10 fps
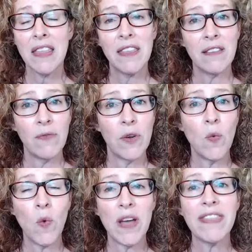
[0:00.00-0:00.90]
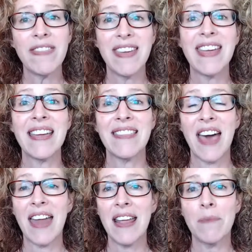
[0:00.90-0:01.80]
the one thing
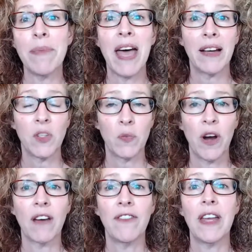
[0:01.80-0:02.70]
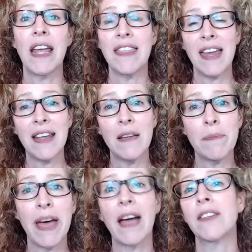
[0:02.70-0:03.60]
that impacts profit and that
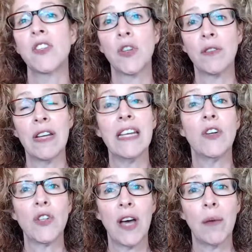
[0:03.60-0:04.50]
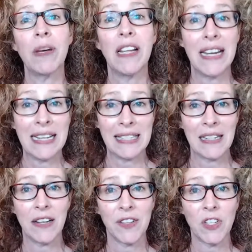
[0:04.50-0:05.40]
impacts serving your top clients
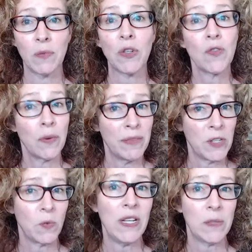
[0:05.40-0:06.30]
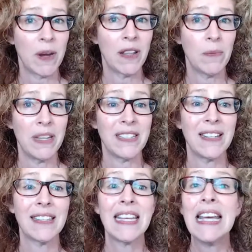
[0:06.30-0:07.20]
and customers from the sweet spot of the
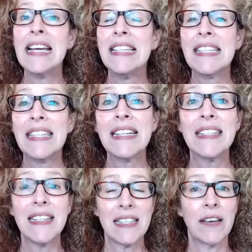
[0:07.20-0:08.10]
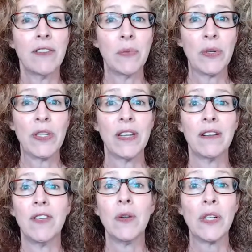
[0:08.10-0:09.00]
business? 67%
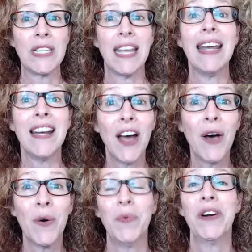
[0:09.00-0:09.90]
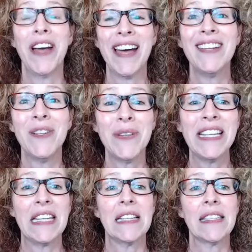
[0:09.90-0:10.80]
of you are saying, no, we're not
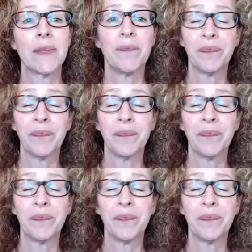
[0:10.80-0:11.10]
doing this.